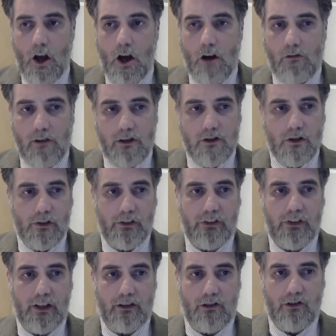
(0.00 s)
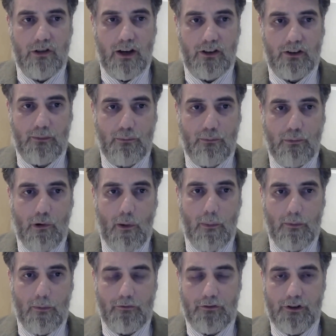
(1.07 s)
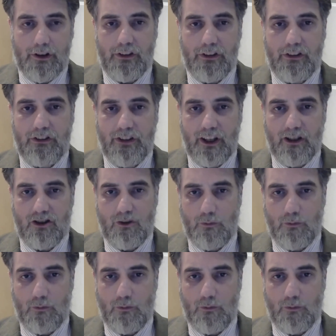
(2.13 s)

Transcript: Original sin creates a problem for the distinction